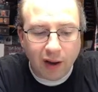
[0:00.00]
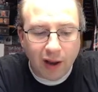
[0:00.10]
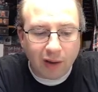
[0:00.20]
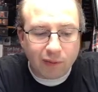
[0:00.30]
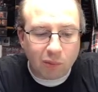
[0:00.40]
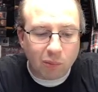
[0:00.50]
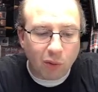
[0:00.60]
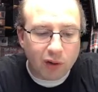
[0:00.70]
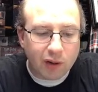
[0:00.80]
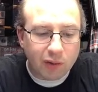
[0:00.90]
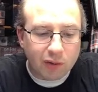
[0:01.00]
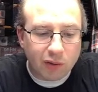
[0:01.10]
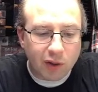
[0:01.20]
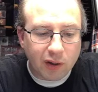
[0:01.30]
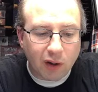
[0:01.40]
after working
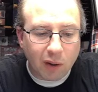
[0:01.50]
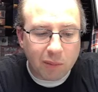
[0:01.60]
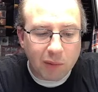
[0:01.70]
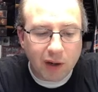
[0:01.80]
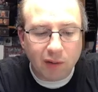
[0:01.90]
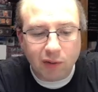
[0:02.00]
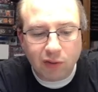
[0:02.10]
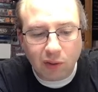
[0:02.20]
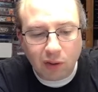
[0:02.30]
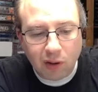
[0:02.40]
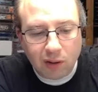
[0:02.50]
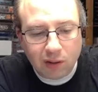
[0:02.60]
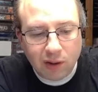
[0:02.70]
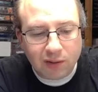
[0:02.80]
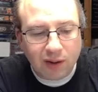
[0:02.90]
doing army painter for so long
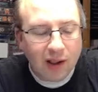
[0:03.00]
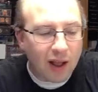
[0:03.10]
because